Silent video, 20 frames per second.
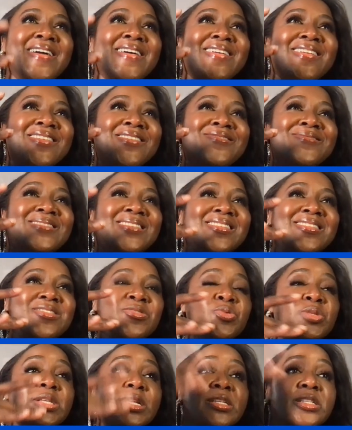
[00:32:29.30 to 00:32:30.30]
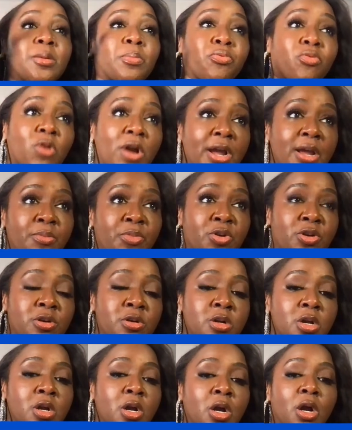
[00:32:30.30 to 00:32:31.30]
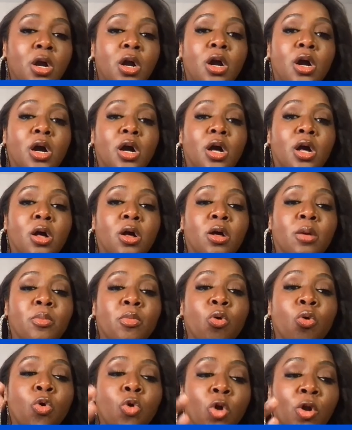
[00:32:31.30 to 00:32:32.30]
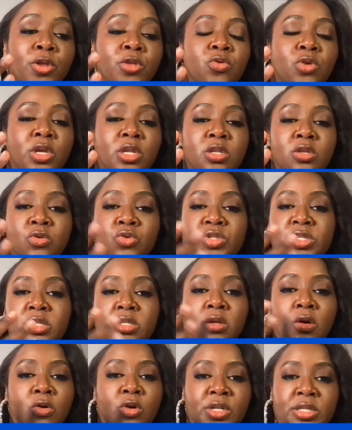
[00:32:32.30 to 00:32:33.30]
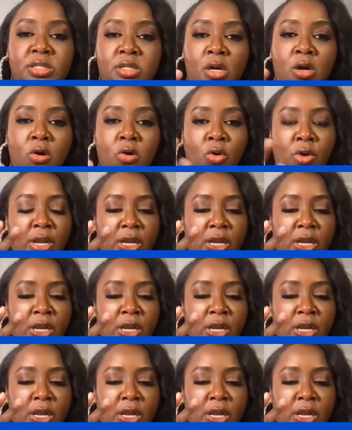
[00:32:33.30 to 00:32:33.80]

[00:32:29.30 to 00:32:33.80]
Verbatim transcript: you can use it as a primer um, or you can use it on its own.